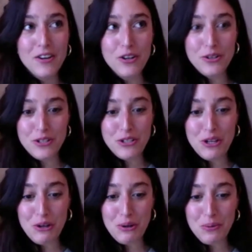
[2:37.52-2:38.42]
good
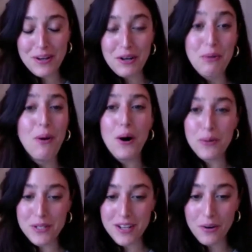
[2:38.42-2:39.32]
to
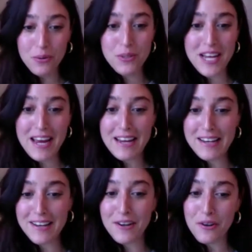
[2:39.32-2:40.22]
quote
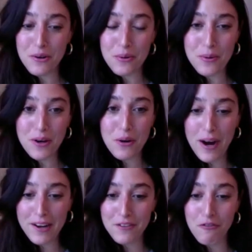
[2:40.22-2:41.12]
Houdain, who
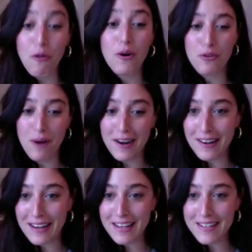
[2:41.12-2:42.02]
quite
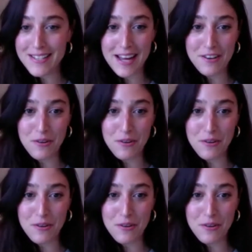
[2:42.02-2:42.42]
forthrightly said,